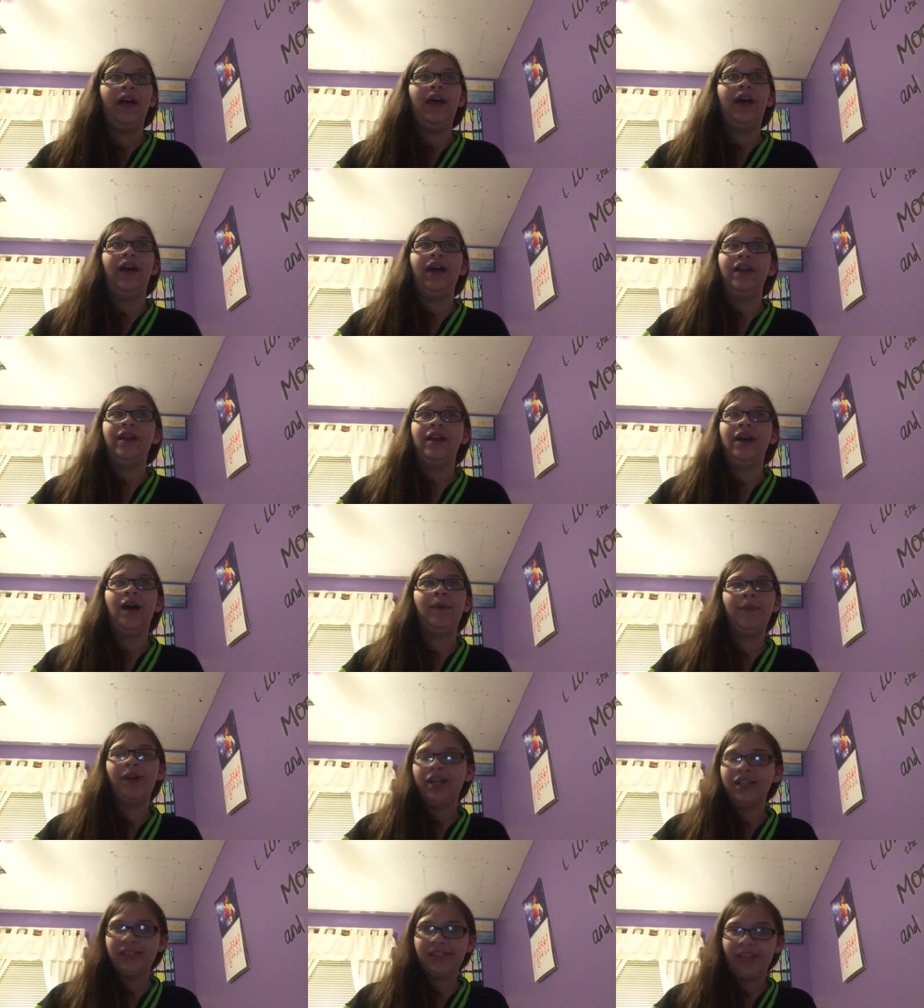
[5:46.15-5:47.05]
And
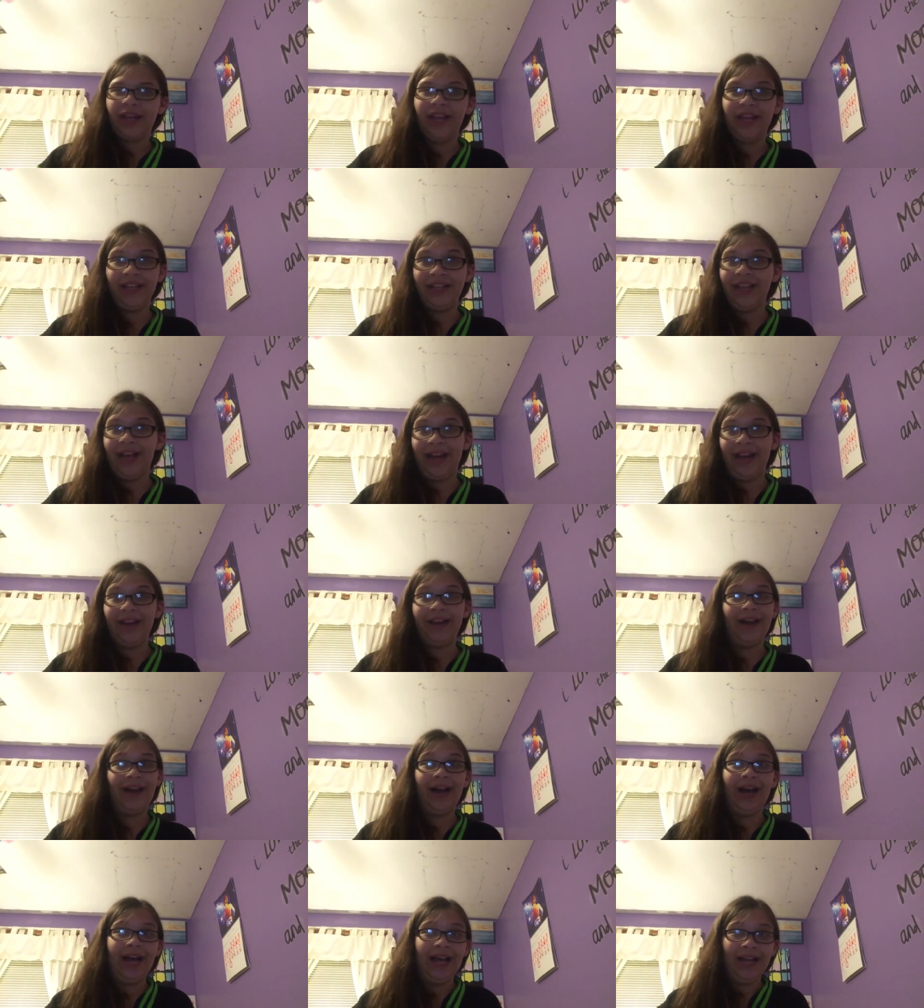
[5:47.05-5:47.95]
I'm not saying that
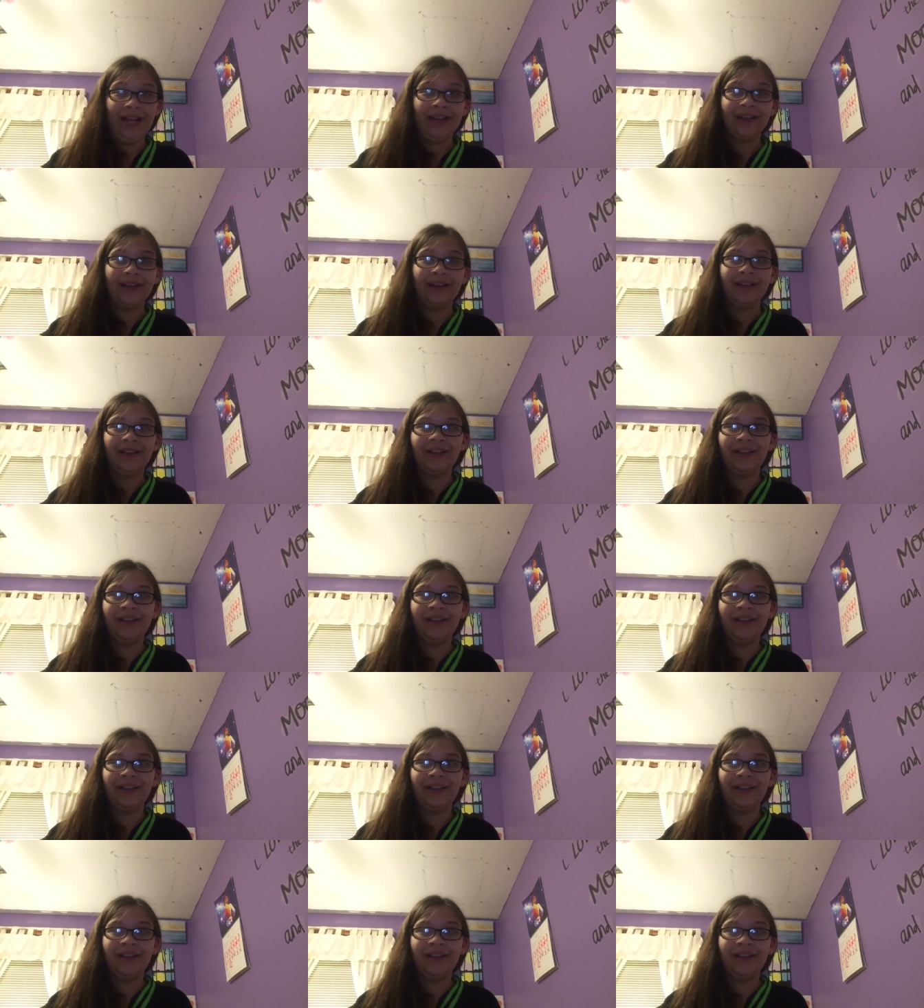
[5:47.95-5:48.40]
I